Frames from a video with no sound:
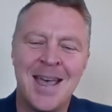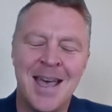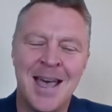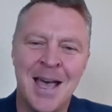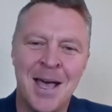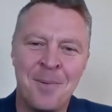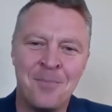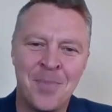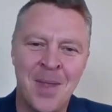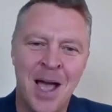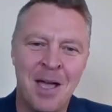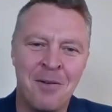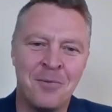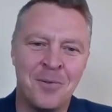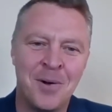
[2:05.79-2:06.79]

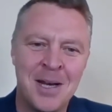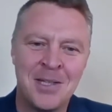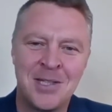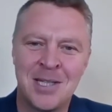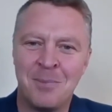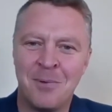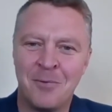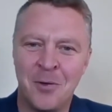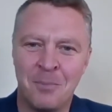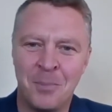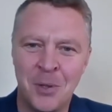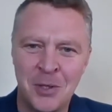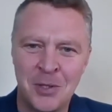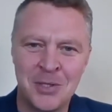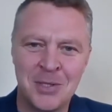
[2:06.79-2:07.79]
I've read some of your
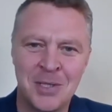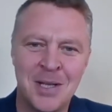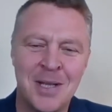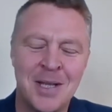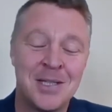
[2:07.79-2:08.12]
books,